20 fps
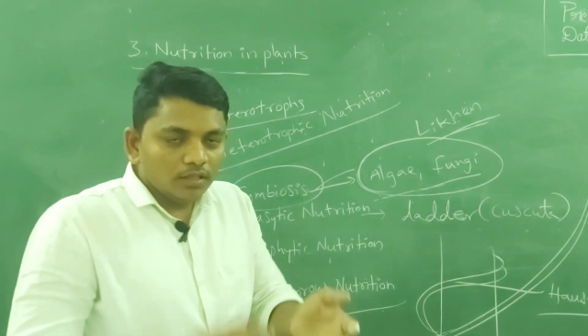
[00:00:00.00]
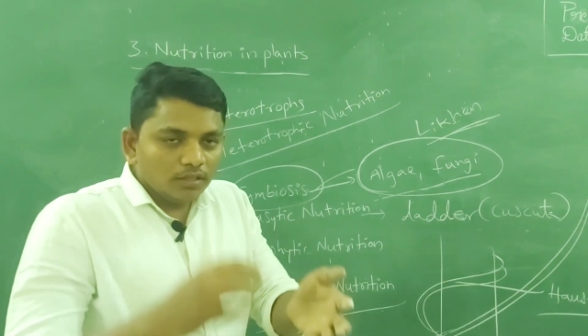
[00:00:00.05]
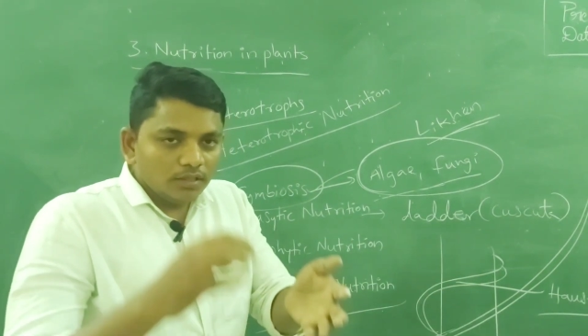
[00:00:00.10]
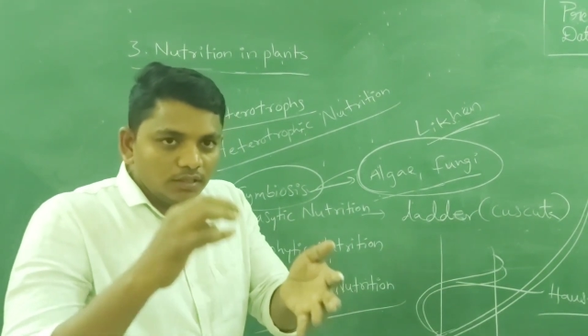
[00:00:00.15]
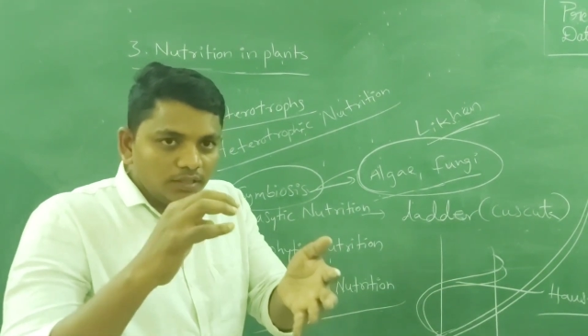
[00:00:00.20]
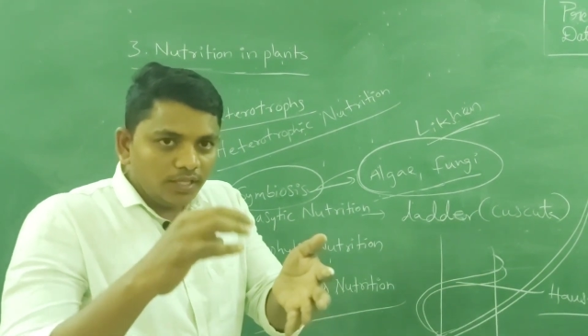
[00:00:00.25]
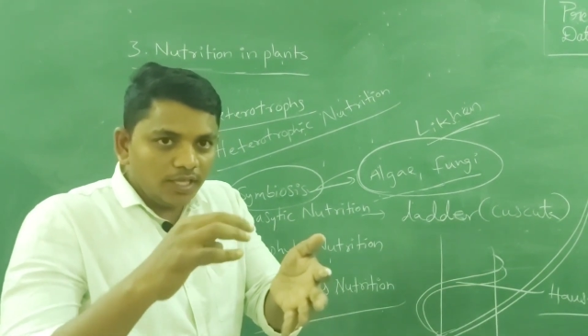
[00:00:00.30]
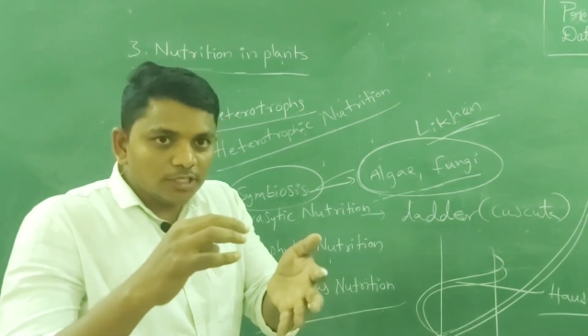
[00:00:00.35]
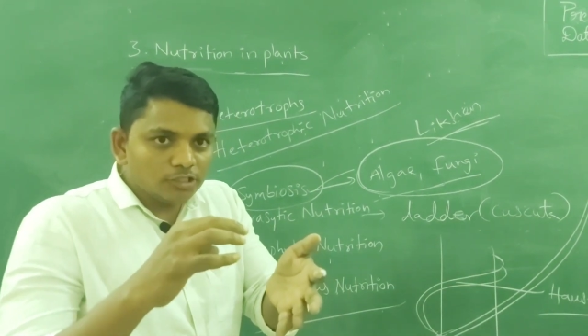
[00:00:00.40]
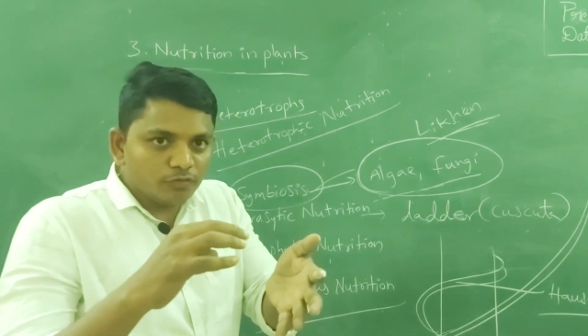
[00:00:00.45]

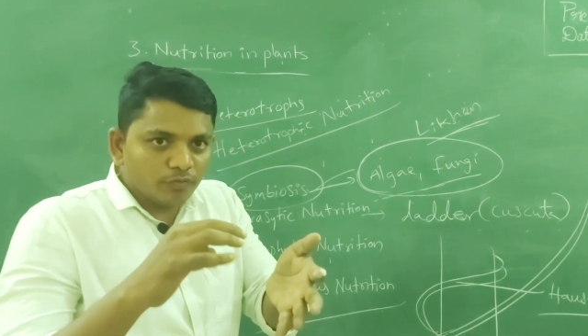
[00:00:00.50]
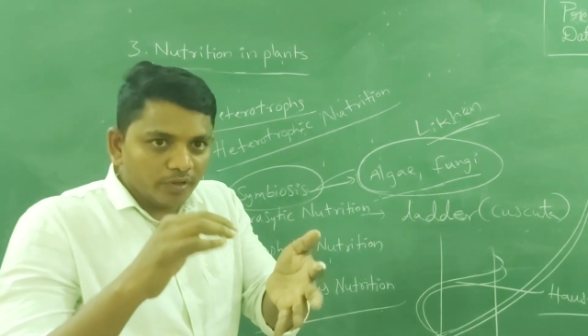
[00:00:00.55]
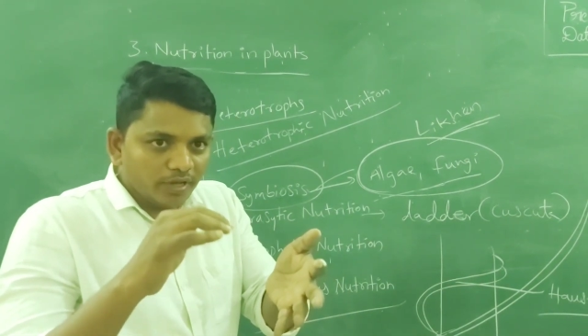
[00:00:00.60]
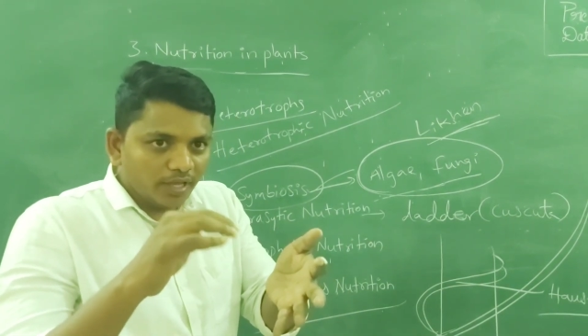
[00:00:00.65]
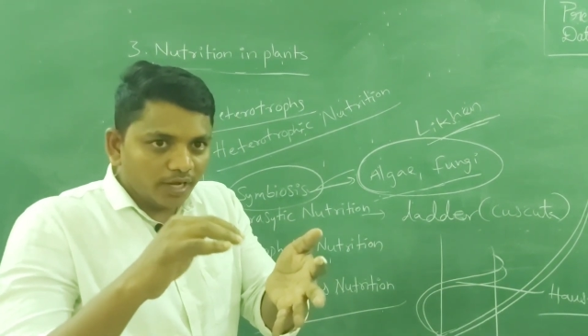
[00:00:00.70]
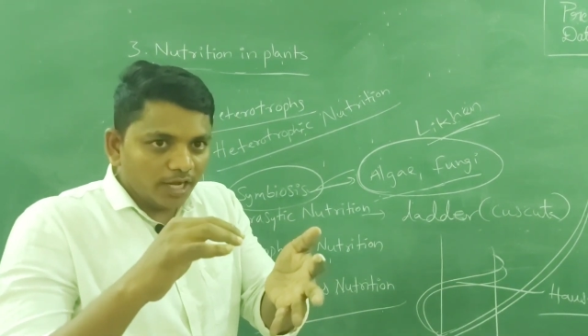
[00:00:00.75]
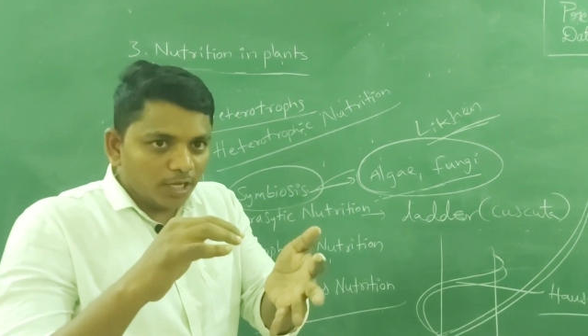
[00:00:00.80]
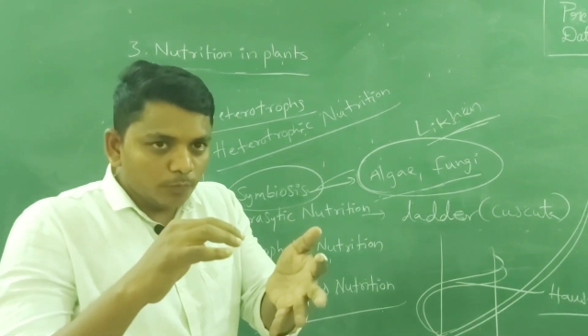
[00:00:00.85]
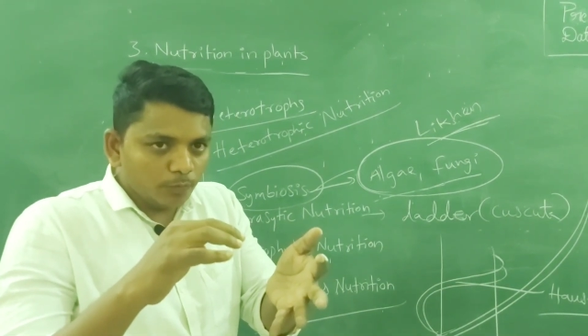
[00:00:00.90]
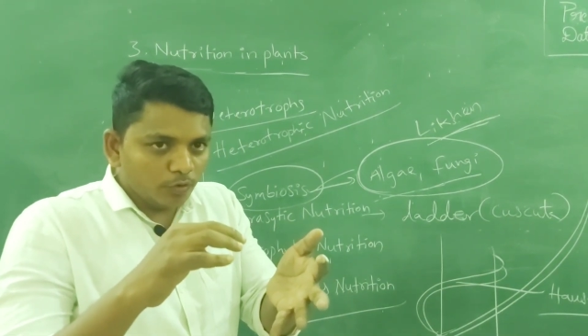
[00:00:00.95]
These
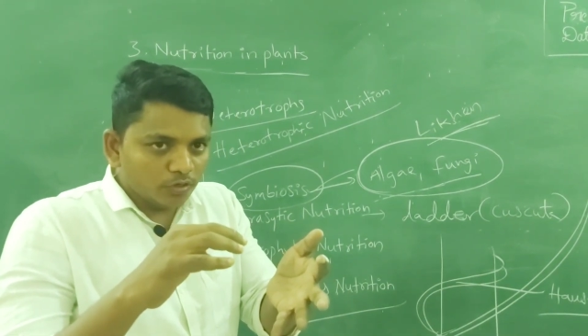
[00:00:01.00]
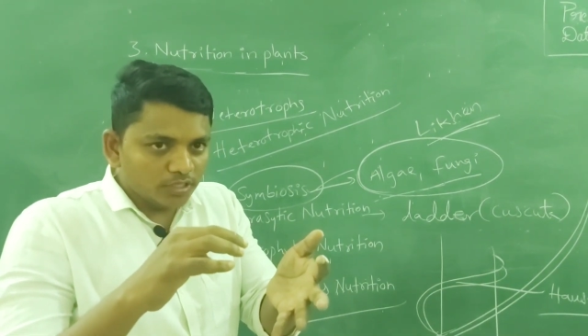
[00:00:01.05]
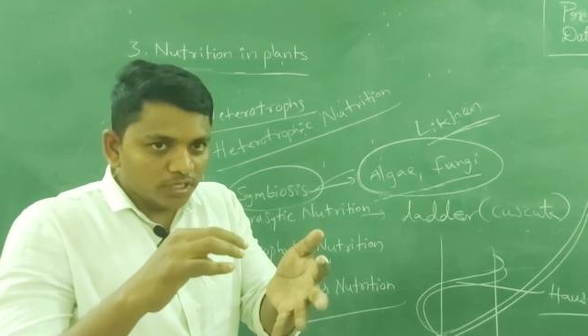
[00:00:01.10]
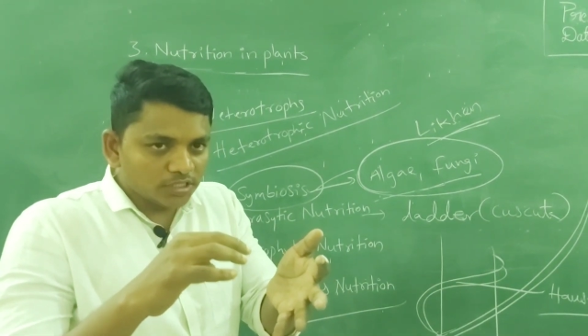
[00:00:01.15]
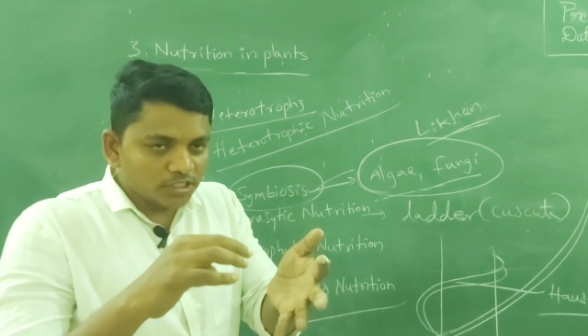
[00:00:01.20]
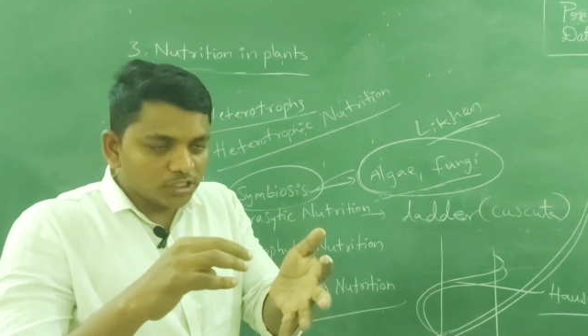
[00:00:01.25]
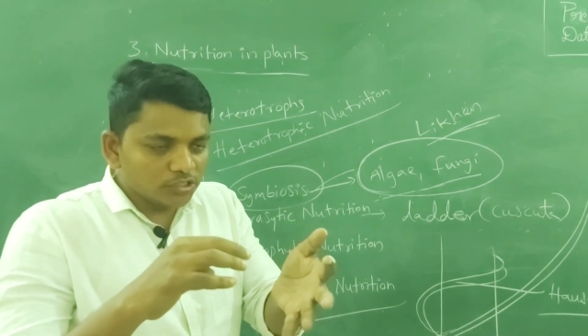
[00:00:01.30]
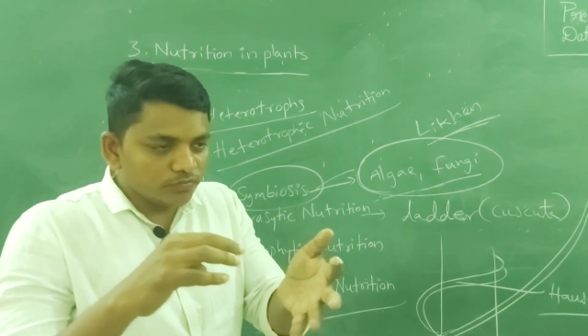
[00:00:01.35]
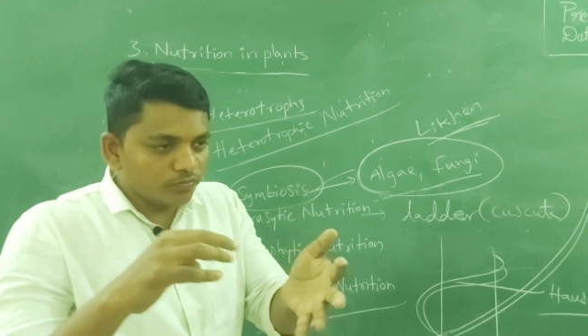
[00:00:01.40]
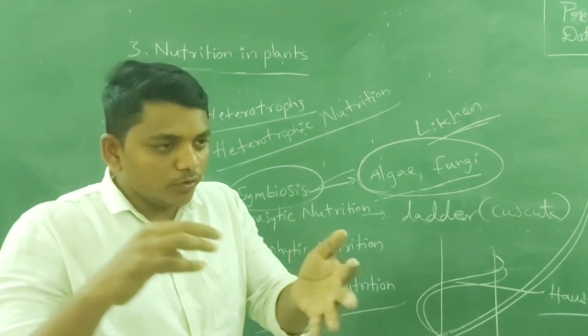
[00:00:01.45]
finger-like
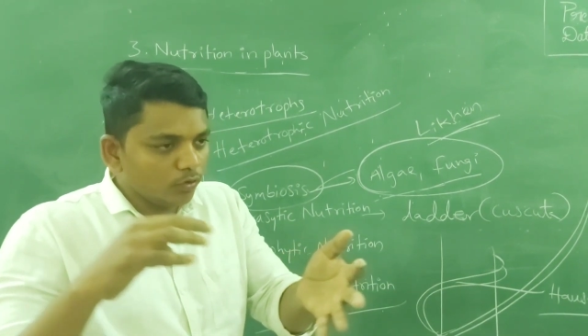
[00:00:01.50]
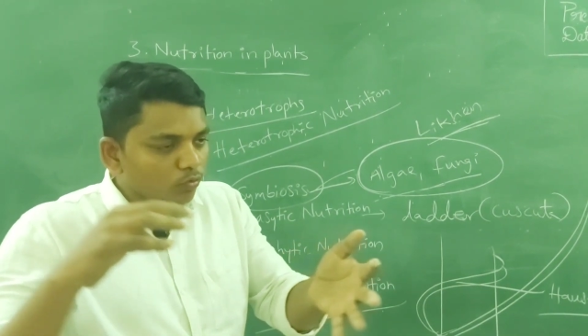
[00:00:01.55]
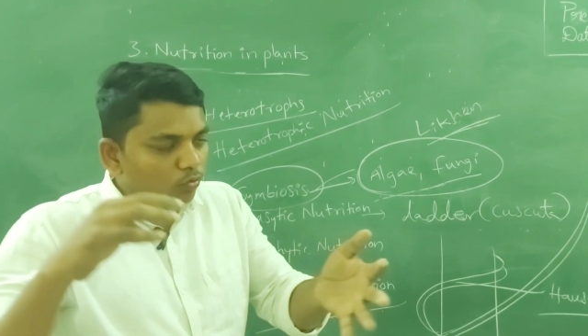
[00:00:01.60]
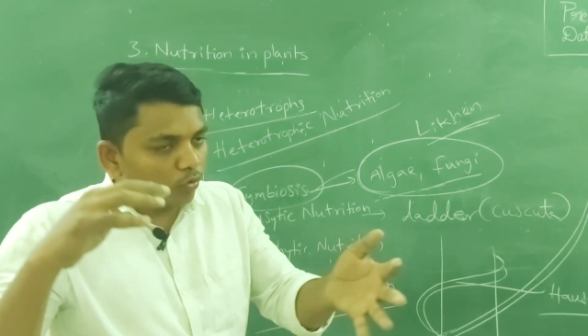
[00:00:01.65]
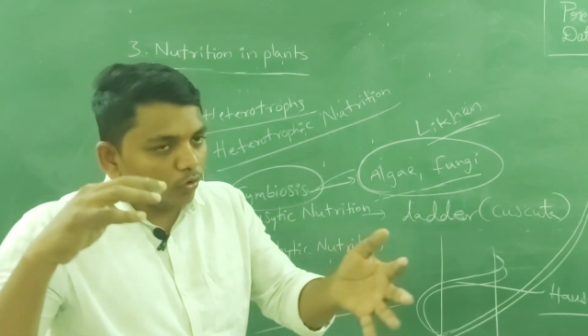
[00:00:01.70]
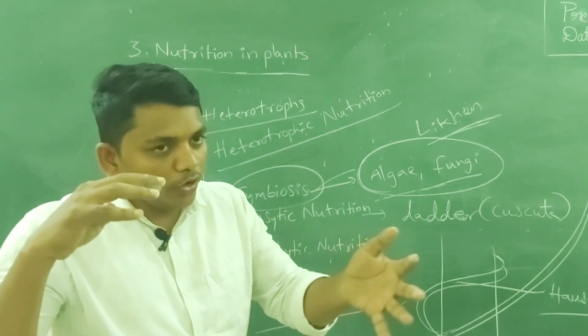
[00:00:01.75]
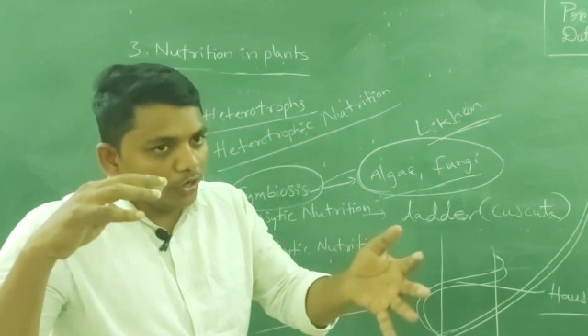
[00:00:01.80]
projections will go